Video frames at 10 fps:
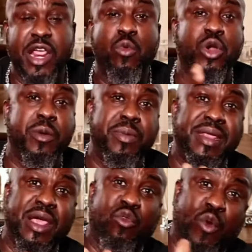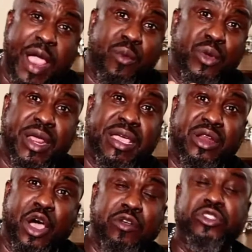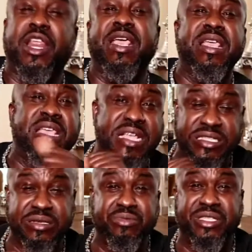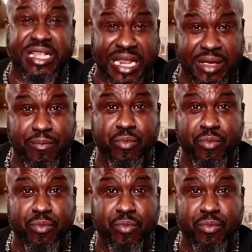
they want to be there right when they get off so they can get some sleep.